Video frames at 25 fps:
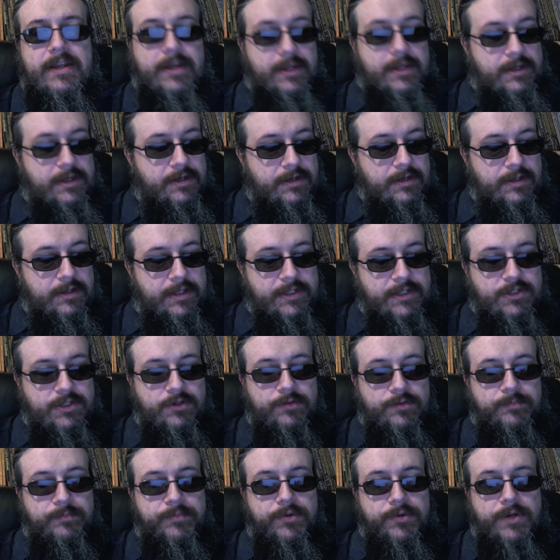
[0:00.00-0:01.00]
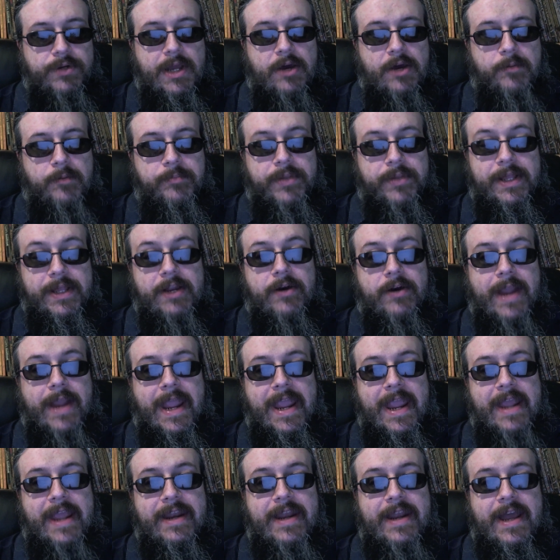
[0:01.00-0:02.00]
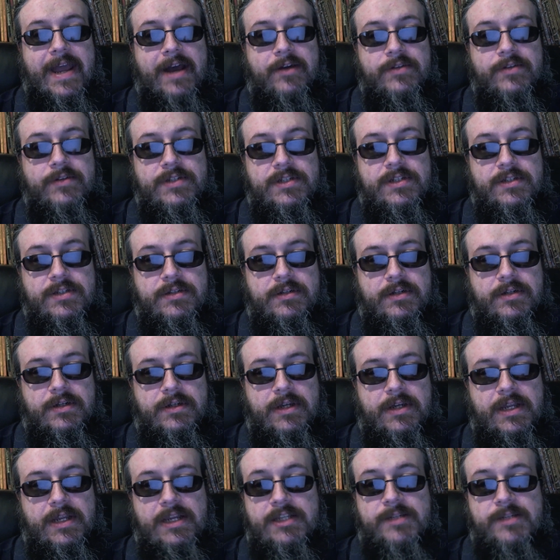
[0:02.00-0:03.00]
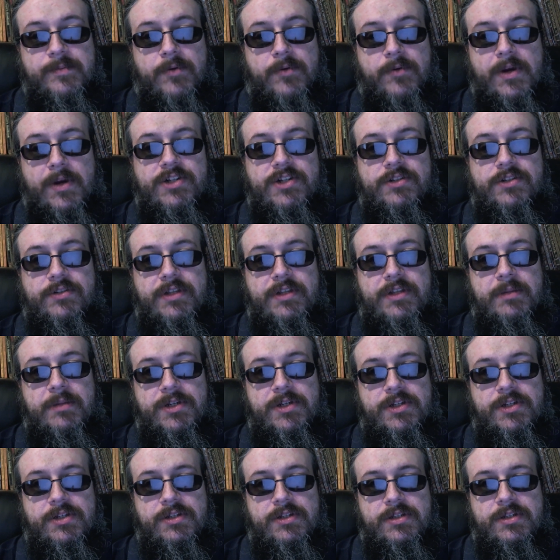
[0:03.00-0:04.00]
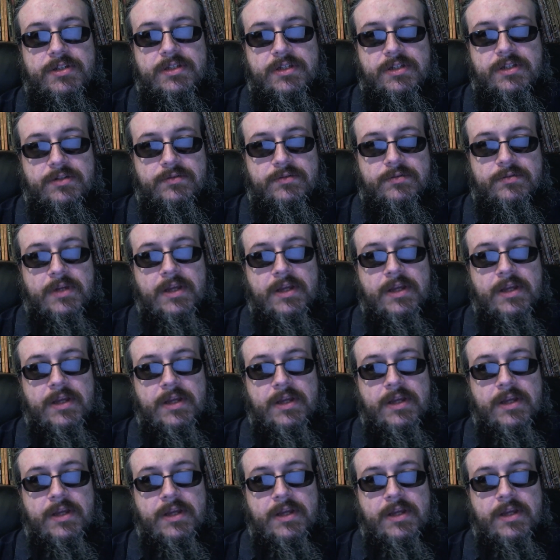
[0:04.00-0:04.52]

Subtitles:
It can let you put out player handouts and inspirational images,